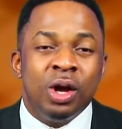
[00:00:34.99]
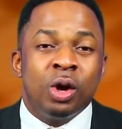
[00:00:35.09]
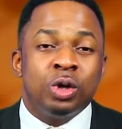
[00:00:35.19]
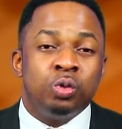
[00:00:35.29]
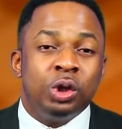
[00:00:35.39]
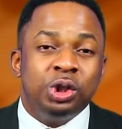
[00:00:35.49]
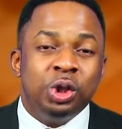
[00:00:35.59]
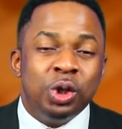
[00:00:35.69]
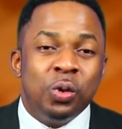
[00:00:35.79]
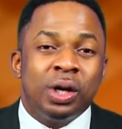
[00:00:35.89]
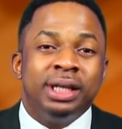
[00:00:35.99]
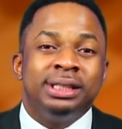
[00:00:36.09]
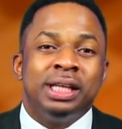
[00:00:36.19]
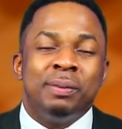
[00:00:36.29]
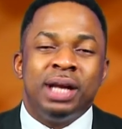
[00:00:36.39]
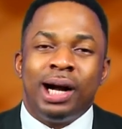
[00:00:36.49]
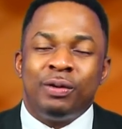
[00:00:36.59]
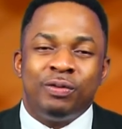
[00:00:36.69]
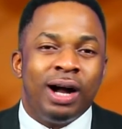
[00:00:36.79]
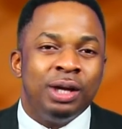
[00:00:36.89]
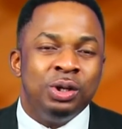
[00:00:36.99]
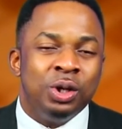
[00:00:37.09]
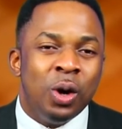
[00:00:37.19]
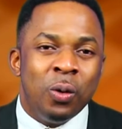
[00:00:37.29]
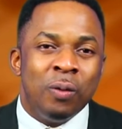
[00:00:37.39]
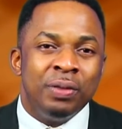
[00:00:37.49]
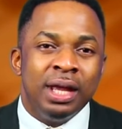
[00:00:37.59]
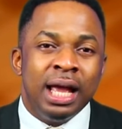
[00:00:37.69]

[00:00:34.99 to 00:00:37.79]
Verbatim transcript: Because what you know can determine how far you go.